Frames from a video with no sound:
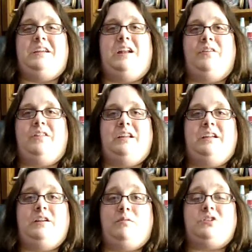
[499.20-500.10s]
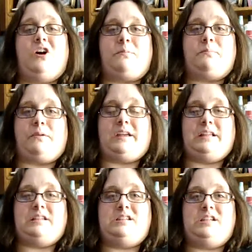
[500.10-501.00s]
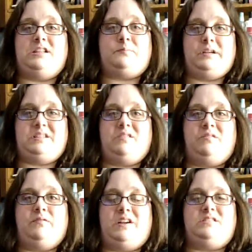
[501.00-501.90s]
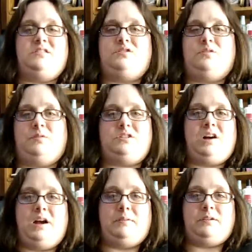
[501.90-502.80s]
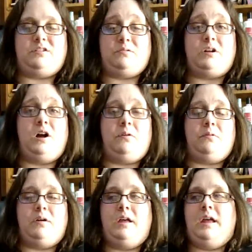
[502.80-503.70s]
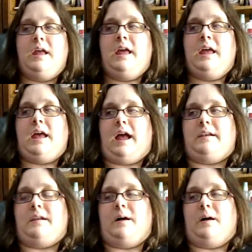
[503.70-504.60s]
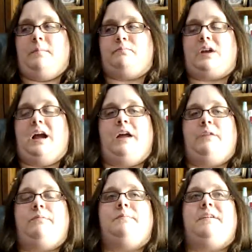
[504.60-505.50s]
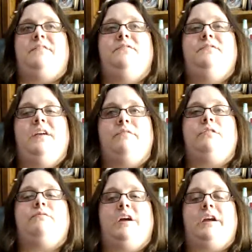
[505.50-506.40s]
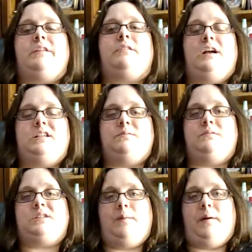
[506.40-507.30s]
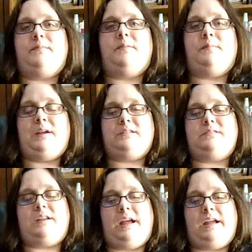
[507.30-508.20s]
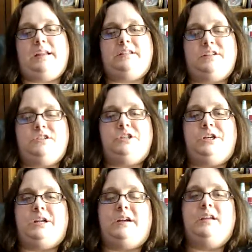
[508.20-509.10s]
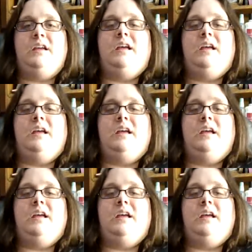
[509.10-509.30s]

you know that you know it's heartbreaking to see this place that you invested so much time into go. And um, I had one of my favorite regular customers come up to me yesterday, and he said, Gina.